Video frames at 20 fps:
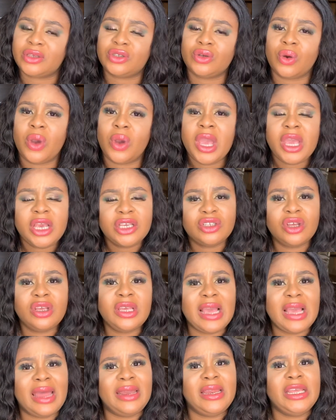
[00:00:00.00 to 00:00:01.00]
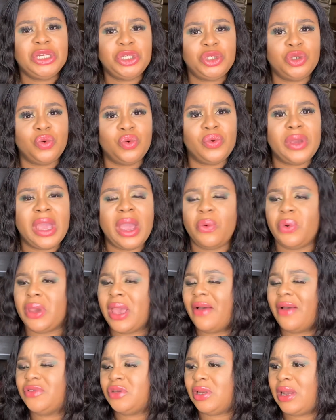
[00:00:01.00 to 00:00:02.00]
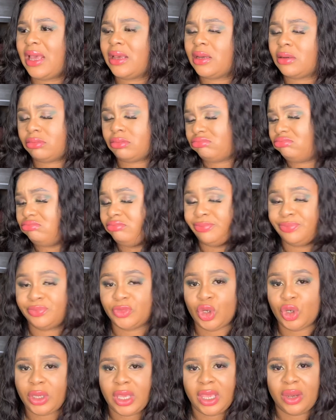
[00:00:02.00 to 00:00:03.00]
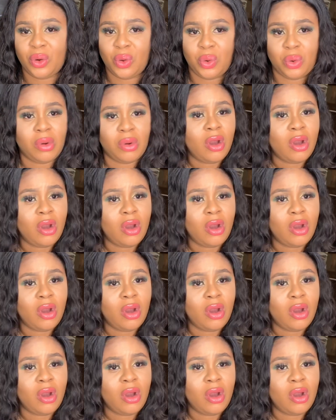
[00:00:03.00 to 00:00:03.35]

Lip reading: So it's not an issue where we have to like okay, no,